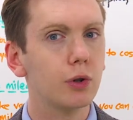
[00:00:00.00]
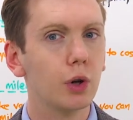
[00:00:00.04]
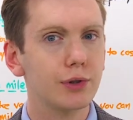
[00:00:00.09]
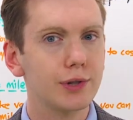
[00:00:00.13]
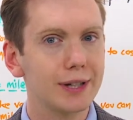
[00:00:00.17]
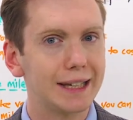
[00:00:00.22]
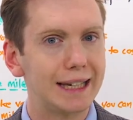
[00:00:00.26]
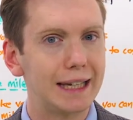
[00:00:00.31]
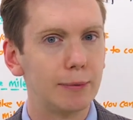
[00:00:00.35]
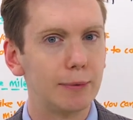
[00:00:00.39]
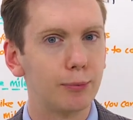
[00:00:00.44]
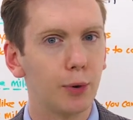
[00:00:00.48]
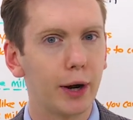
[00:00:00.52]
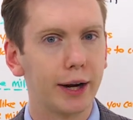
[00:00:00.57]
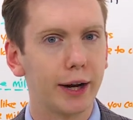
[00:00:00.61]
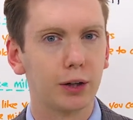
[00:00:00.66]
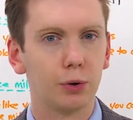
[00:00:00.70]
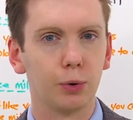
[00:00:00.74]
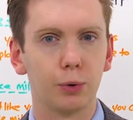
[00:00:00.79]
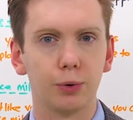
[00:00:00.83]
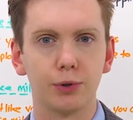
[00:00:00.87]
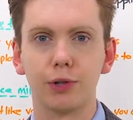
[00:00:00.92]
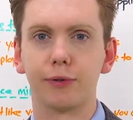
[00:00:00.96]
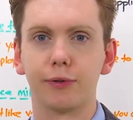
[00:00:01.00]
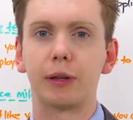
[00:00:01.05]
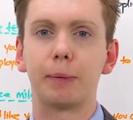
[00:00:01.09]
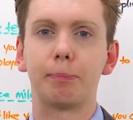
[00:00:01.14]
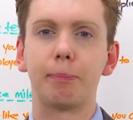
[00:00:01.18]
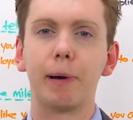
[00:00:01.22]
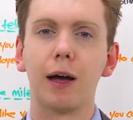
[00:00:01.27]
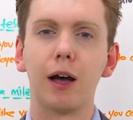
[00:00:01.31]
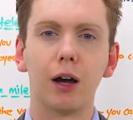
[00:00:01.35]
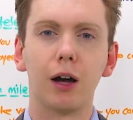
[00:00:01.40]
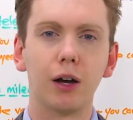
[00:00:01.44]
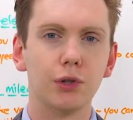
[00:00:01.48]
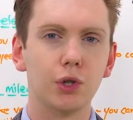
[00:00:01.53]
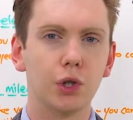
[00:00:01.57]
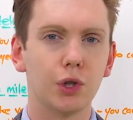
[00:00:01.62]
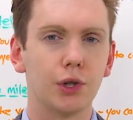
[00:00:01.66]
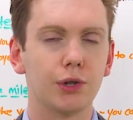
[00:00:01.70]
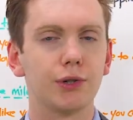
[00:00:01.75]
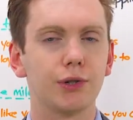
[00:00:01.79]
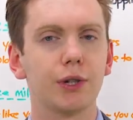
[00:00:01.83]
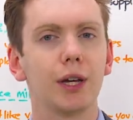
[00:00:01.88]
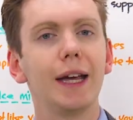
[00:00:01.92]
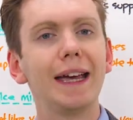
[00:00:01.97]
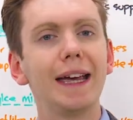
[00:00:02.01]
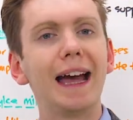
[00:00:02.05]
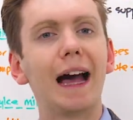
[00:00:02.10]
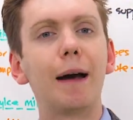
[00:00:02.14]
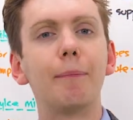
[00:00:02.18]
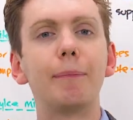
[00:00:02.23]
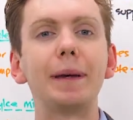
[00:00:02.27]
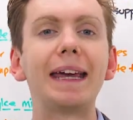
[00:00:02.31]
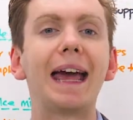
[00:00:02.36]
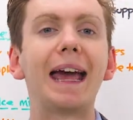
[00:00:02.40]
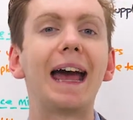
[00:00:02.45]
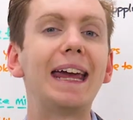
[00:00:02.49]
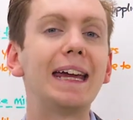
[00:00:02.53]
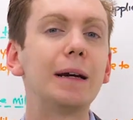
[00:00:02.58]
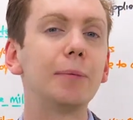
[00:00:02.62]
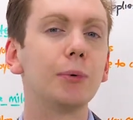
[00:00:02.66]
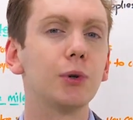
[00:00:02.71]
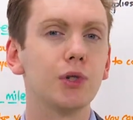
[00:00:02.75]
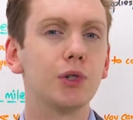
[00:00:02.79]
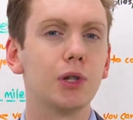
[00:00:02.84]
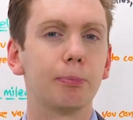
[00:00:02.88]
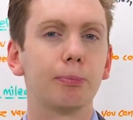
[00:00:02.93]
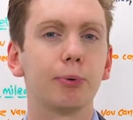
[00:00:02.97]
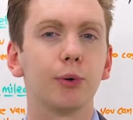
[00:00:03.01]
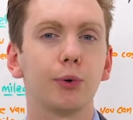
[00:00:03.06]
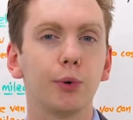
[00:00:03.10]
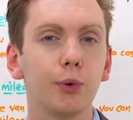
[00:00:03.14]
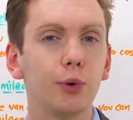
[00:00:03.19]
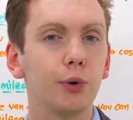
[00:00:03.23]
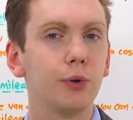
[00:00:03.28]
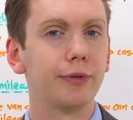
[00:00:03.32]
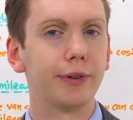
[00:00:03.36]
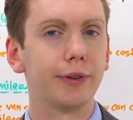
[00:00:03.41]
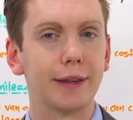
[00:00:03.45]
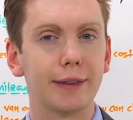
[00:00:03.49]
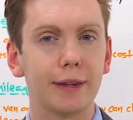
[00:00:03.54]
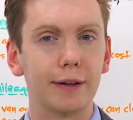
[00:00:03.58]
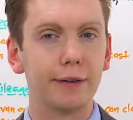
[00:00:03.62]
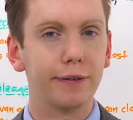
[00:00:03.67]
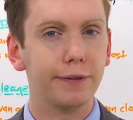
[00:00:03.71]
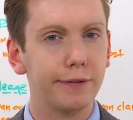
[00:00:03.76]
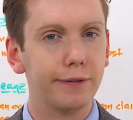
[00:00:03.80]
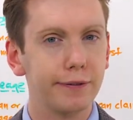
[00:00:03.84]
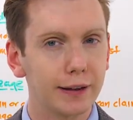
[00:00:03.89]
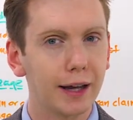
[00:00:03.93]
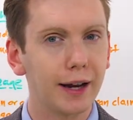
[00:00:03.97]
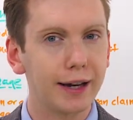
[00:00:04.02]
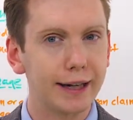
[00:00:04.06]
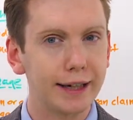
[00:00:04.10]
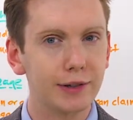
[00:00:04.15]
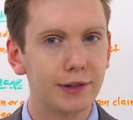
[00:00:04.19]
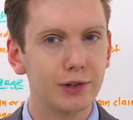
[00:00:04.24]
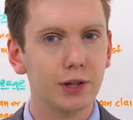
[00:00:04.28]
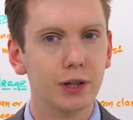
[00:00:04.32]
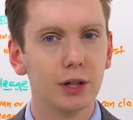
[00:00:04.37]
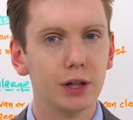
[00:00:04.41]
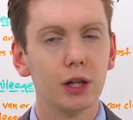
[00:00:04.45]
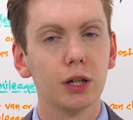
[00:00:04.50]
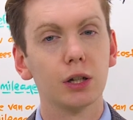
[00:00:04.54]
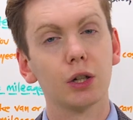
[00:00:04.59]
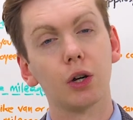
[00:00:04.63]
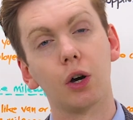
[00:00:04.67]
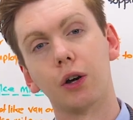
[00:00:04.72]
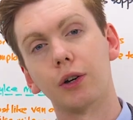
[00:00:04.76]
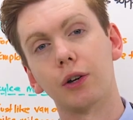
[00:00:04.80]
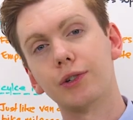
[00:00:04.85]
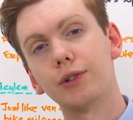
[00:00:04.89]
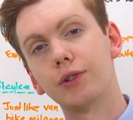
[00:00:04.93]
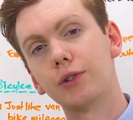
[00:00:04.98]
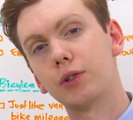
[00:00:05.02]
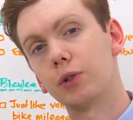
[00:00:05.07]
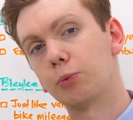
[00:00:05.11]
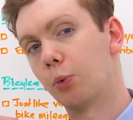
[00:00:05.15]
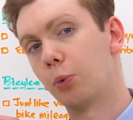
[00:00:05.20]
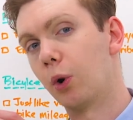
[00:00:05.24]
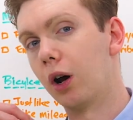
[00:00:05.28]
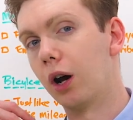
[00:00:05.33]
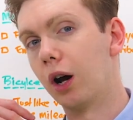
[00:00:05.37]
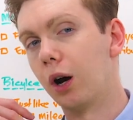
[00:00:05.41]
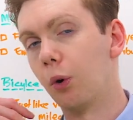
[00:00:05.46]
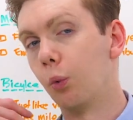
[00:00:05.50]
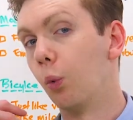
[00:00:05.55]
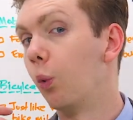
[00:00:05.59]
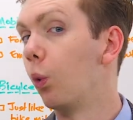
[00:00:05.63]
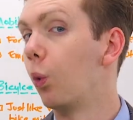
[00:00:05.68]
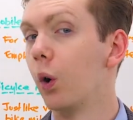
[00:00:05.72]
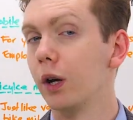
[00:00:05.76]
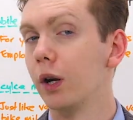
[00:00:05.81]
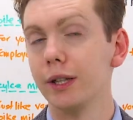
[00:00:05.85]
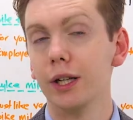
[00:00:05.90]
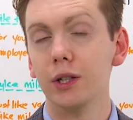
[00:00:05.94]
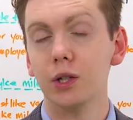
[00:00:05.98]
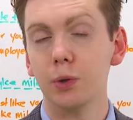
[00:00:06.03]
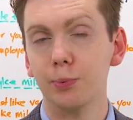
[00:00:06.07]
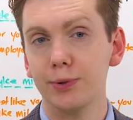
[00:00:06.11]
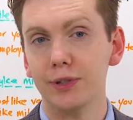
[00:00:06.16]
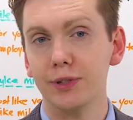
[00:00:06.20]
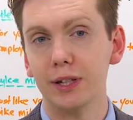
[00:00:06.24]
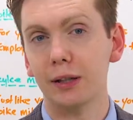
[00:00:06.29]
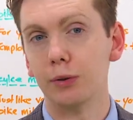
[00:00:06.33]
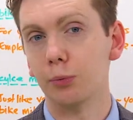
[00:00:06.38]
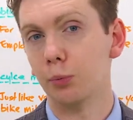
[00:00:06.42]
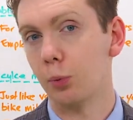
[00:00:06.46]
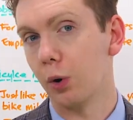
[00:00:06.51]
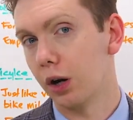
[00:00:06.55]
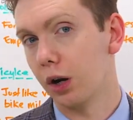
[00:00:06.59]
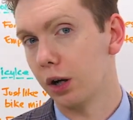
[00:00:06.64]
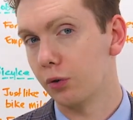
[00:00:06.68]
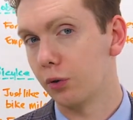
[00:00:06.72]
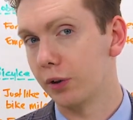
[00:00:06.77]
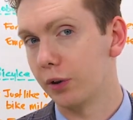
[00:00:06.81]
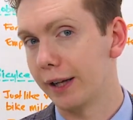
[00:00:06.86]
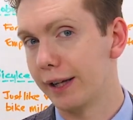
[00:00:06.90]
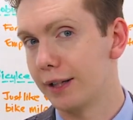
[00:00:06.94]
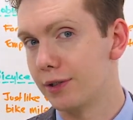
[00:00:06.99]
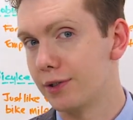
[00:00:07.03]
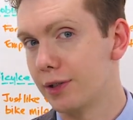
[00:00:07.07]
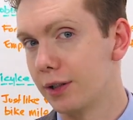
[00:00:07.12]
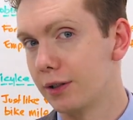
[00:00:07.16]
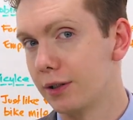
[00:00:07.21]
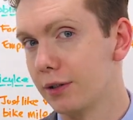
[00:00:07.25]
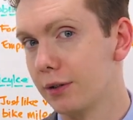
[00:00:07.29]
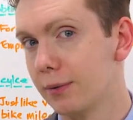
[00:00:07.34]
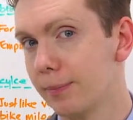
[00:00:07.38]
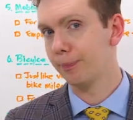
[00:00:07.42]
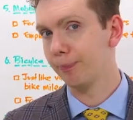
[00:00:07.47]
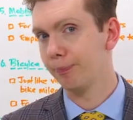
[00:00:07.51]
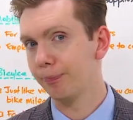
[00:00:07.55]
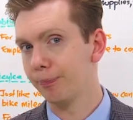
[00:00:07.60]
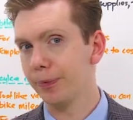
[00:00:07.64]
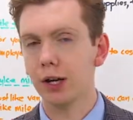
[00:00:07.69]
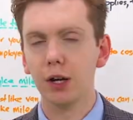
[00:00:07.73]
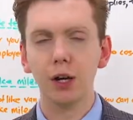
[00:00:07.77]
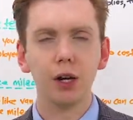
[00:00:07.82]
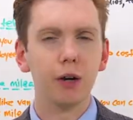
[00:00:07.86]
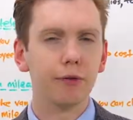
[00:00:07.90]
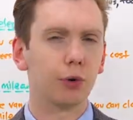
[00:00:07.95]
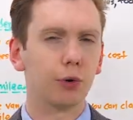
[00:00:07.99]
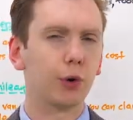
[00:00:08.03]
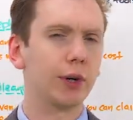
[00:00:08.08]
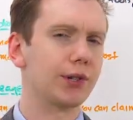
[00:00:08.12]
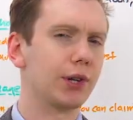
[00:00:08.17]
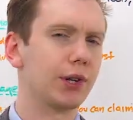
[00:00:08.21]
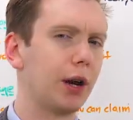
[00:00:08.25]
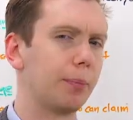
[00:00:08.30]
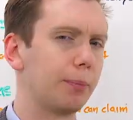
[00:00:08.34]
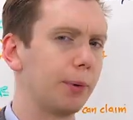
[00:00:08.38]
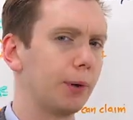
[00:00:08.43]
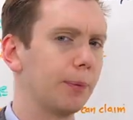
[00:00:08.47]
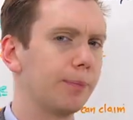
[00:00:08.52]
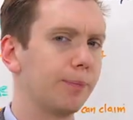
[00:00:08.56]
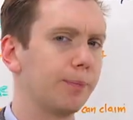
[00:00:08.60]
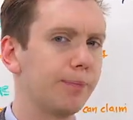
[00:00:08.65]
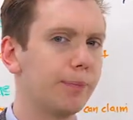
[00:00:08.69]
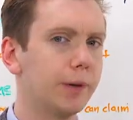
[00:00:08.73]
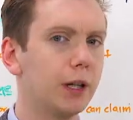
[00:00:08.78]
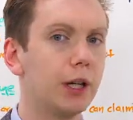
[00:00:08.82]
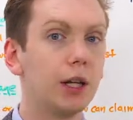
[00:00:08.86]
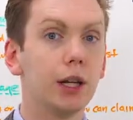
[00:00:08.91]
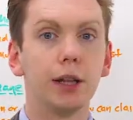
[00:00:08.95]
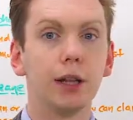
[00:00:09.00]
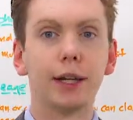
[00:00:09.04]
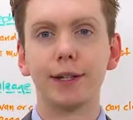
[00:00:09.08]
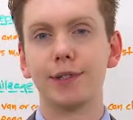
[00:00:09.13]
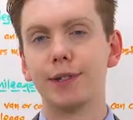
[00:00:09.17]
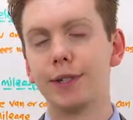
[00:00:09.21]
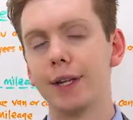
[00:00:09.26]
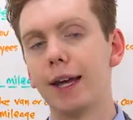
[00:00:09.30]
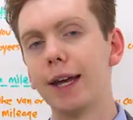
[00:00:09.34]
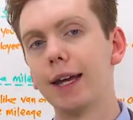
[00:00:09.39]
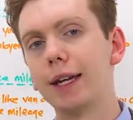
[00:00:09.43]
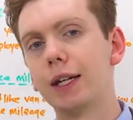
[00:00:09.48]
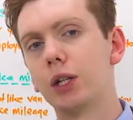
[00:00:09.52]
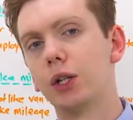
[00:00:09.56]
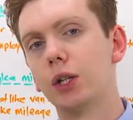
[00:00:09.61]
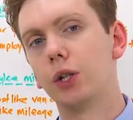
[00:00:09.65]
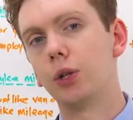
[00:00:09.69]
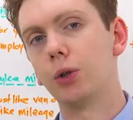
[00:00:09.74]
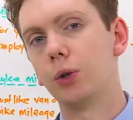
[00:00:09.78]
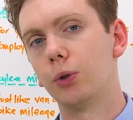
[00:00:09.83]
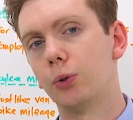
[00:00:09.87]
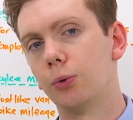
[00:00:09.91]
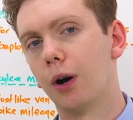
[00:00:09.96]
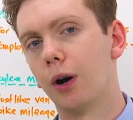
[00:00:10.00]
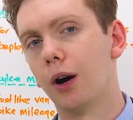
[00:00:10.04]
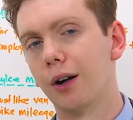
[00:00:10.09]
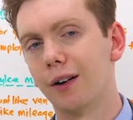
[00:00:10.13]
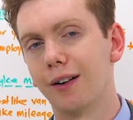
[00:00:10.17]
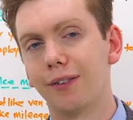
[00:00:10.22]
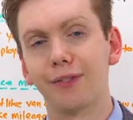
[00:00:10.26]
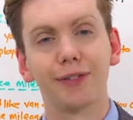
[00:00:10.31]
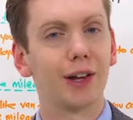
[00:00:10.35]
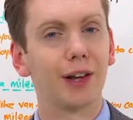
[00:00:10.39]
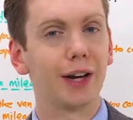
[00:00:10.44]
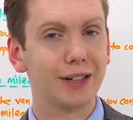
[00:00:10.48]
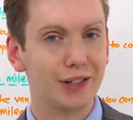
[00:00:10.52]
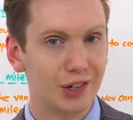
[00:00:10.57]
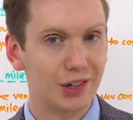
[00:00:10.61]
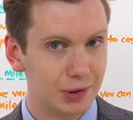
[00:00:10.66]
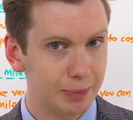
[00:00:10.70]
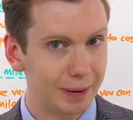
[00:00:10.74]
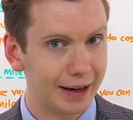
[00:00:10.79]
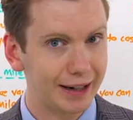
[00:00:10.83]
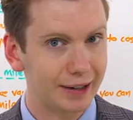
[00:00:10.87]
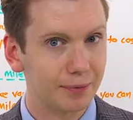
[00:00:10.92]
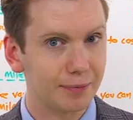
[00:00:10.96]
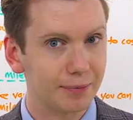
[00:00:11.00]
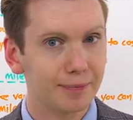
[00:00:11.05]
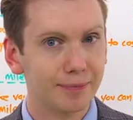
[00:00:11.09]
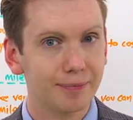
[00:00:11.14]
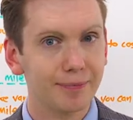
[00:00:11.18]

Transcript: got to keep records of the purchase and be able to prove that the flight costs were 100% work-related. For example, let's say you are flying to Spain